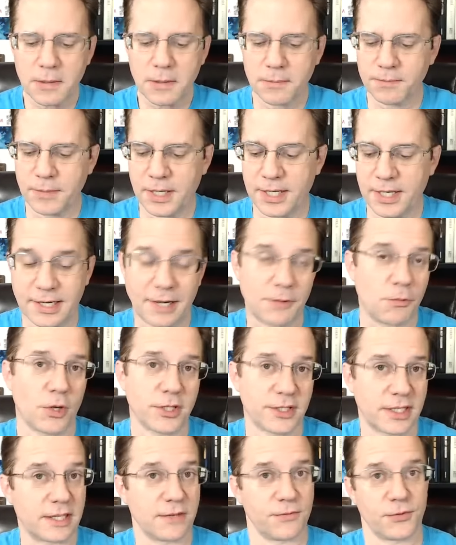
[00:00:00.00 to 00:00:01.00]
and I
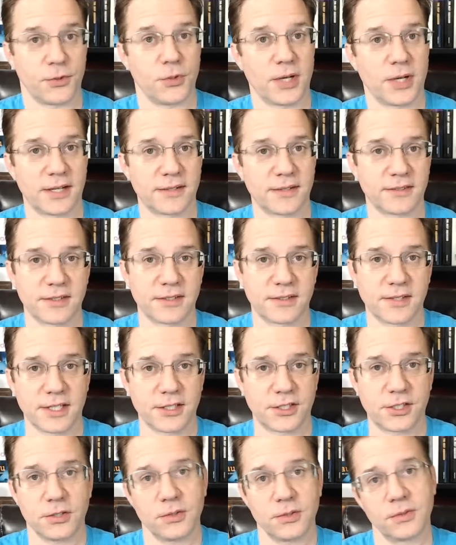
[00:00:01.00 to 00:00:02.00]
want to give you guys
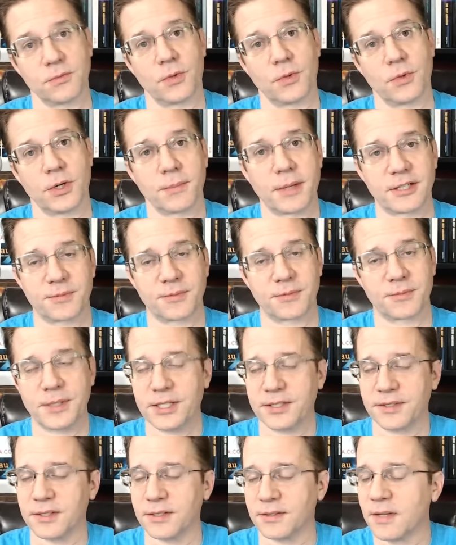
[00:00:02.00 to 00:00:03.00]
insight too and what my
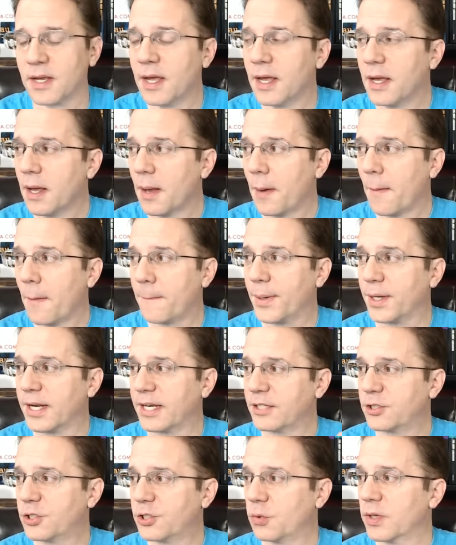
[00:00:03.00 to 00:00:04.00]
experience is. But
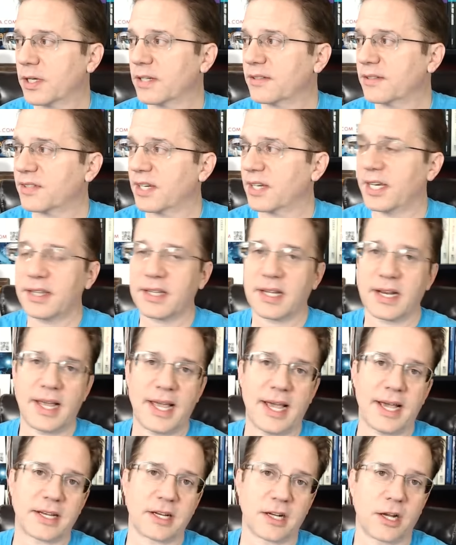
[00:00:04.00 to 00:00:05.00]
I do want to say that I
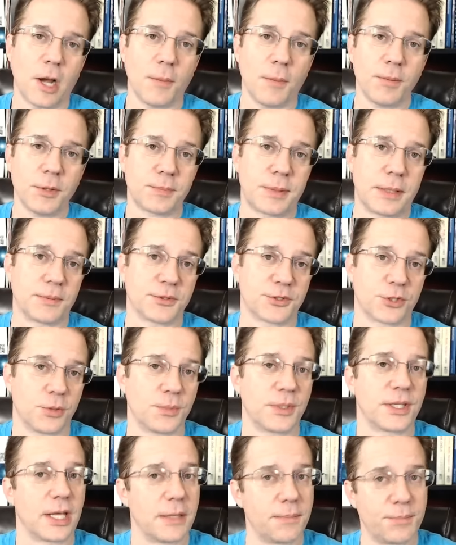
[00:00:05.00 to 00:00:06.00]
had a couple of people
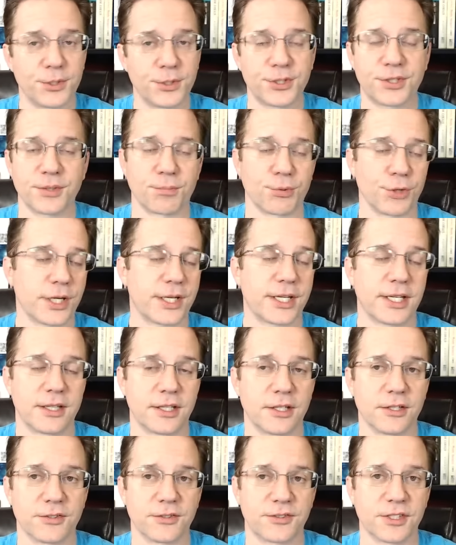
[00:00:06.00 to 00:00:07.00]
told me they put the brick in
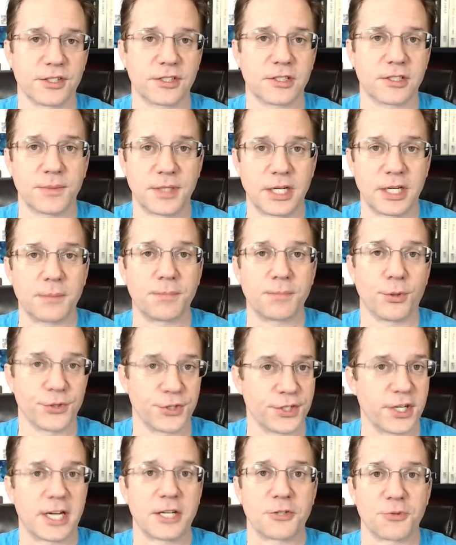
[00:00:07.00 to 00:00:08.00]
their system and it
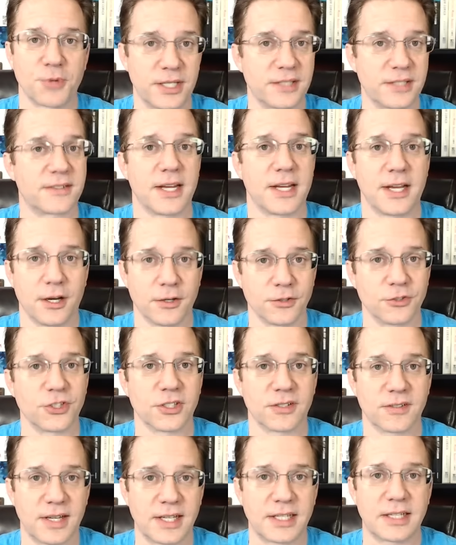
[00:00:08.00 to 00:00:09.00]
pulled the nitrates down
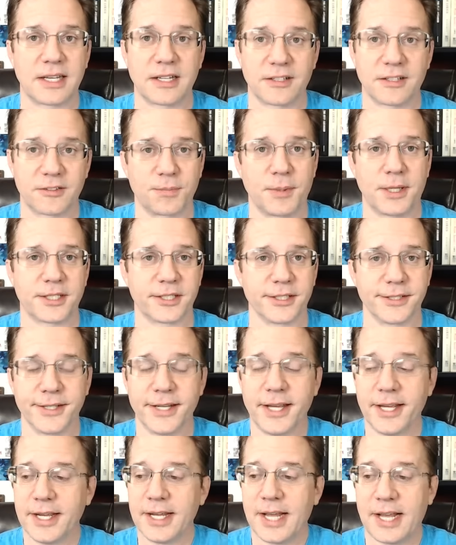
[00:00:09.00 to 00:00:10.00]
just like they expected.
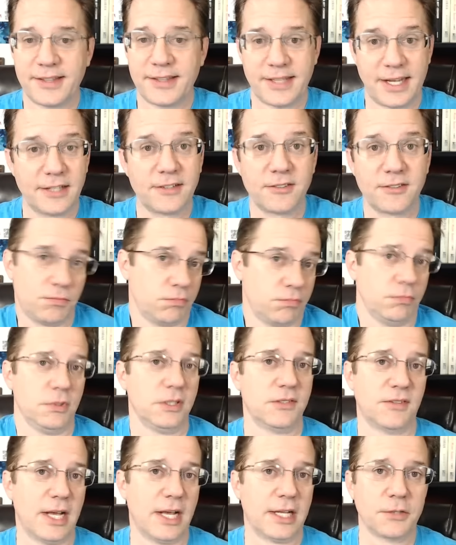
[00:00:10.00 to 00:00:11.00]
And that's
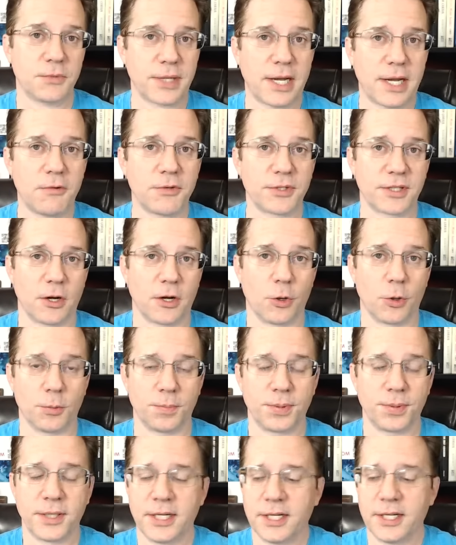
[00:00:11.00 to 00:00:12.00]
exactly what I would
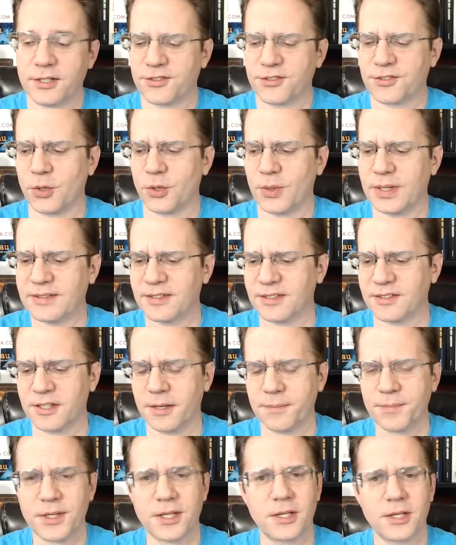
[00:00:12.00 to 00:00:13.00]
hope. So is it
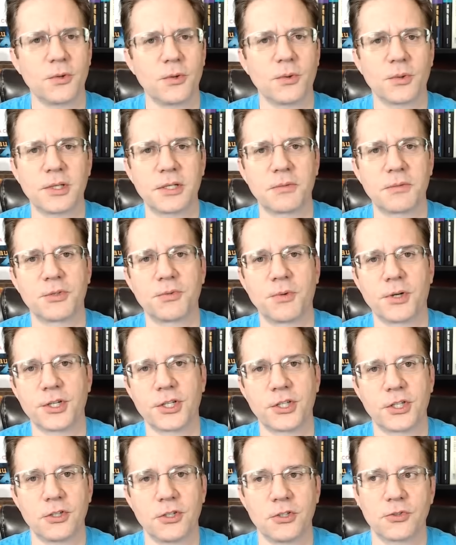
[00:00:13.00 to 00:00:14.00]
something you only would want
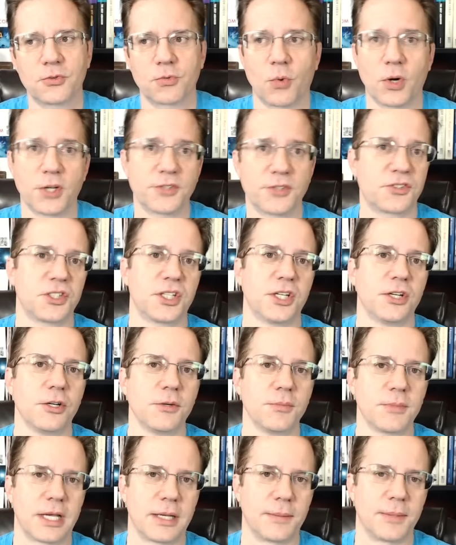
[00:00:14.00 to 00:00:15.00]
to use once a
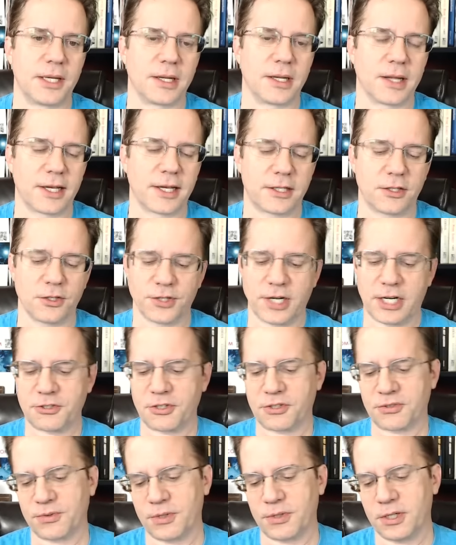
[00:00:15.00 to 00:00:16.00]
year maybe? Like your
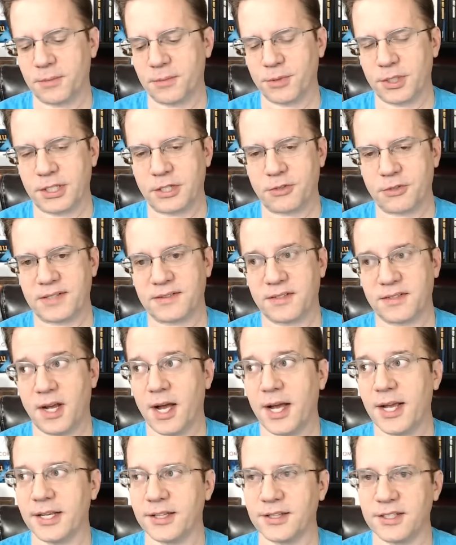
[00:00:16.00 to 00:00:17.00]
nitrates went up really crazy
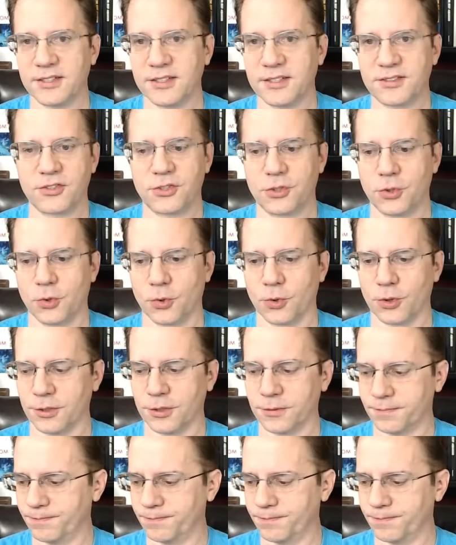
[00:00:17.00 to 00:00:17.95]
high and this is your